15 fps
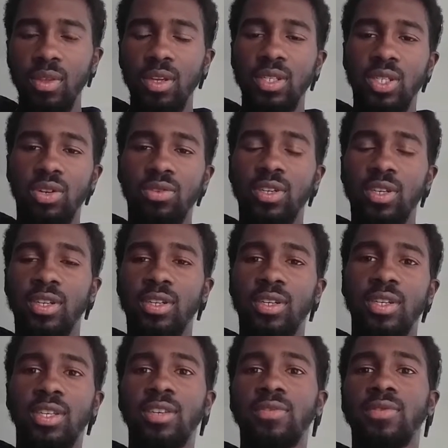certain uh,
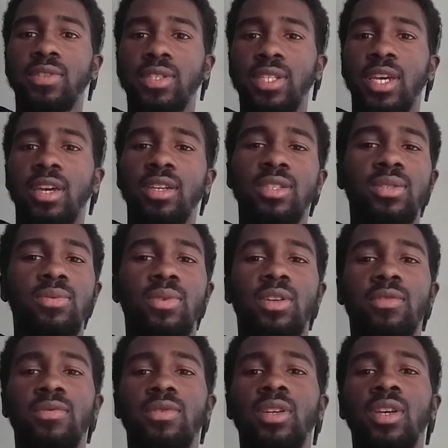gifts and talents or
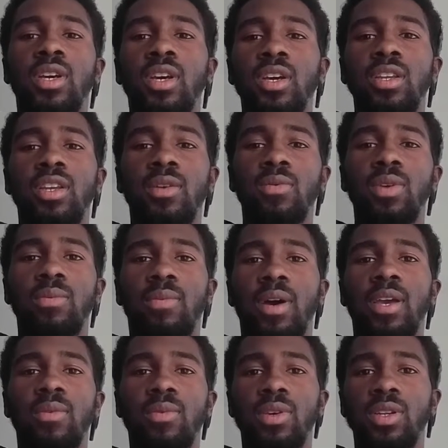whatever that we
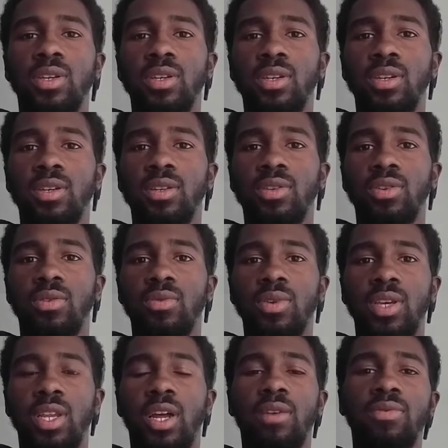might want to uh, you know
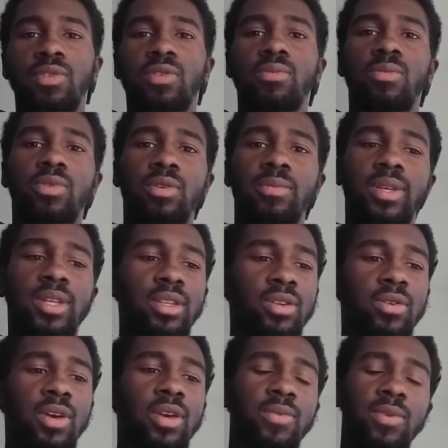get out there more you
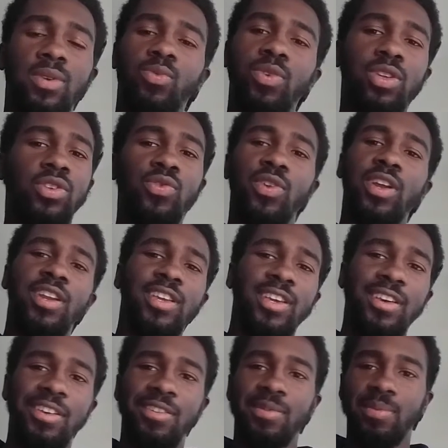know, hey, we we do that in the
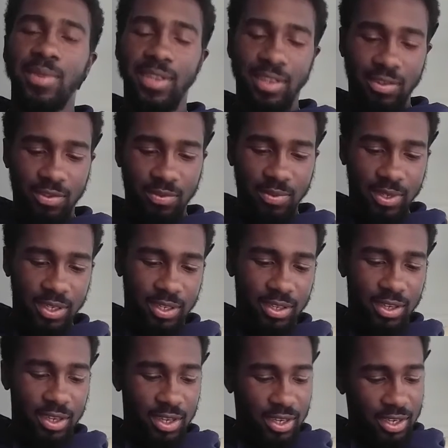kingdom, man. You know what I'm saying?
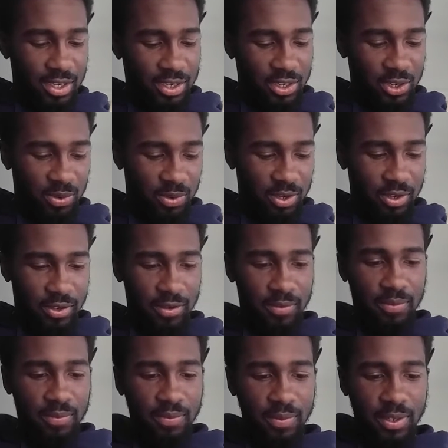So,
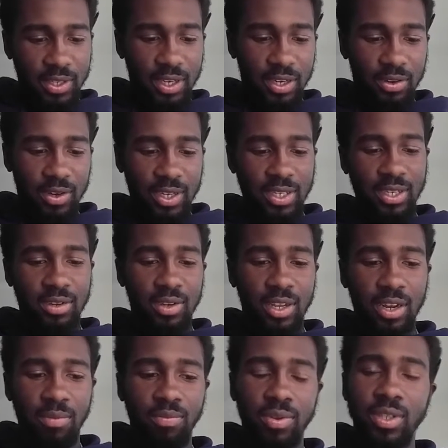uh, cause I know, like I said, a
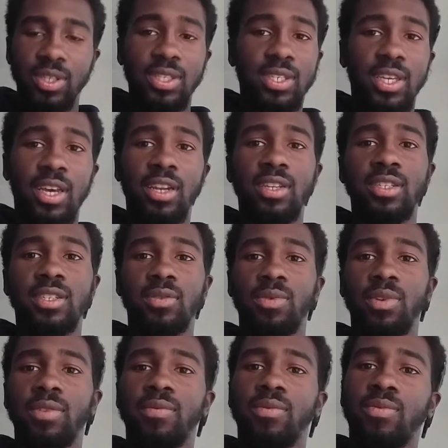lot of brothers are talented, or
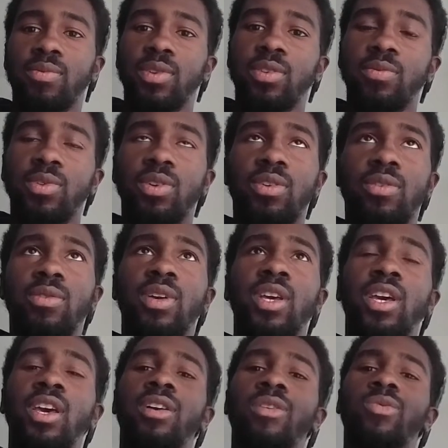whatever. But, you know, we all
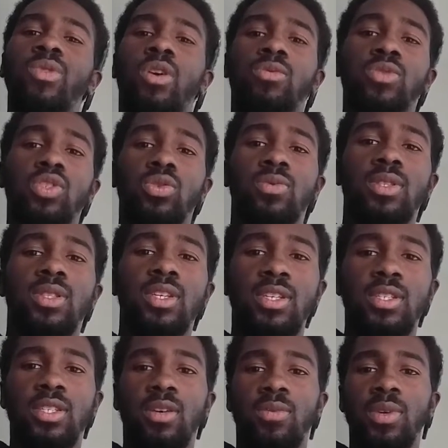we always doing
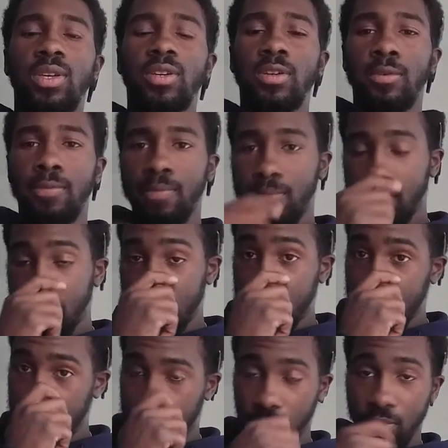things that we um
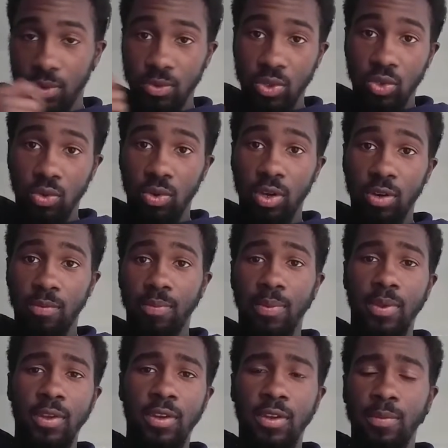that we was doing
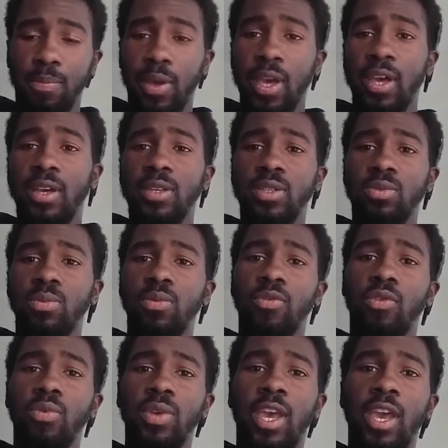in the past or
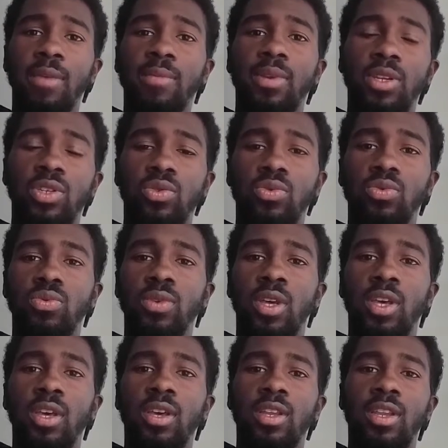before we came to the truth
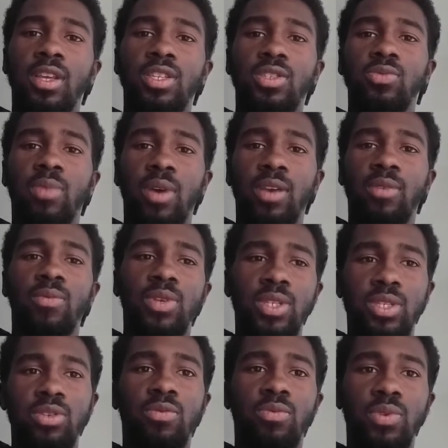that you might want to
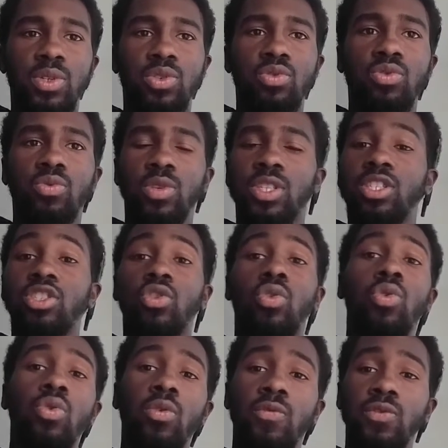still pursue, which is
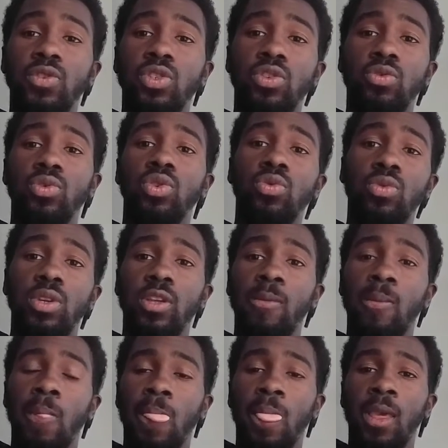cool if you're still doing
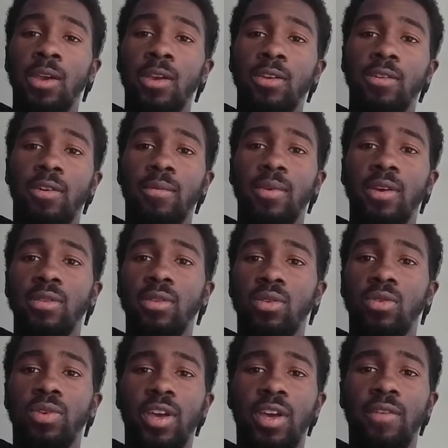it. You know what I mean? If the
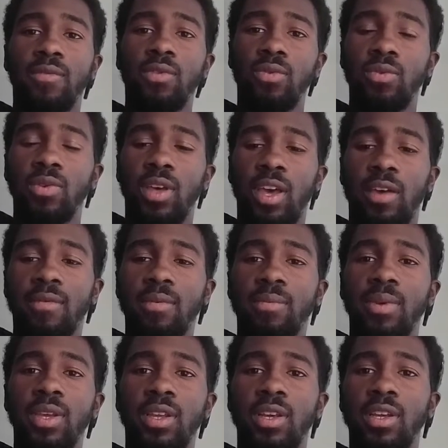Lord have you have it
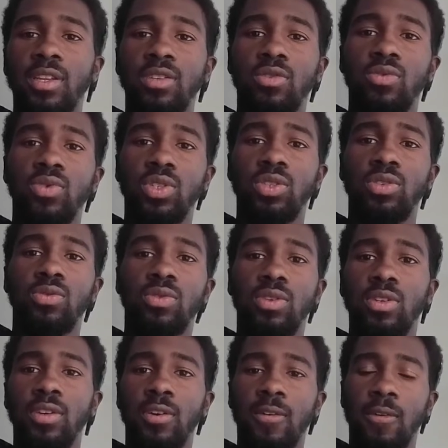be that you know you still
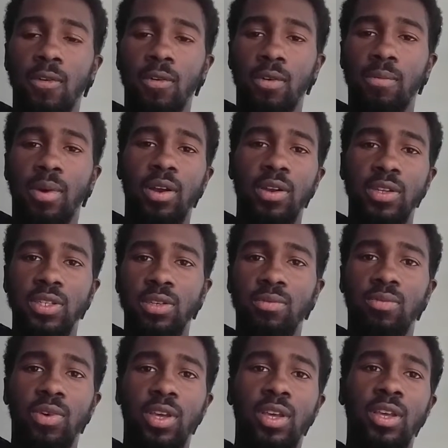can uh, go about it some
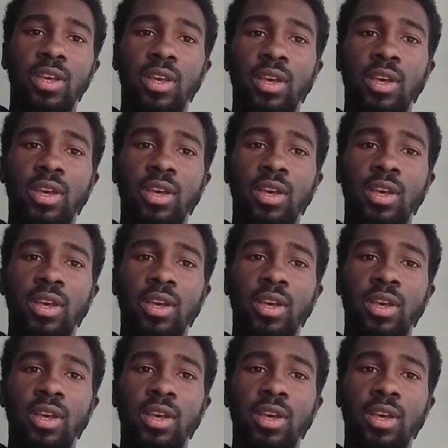way,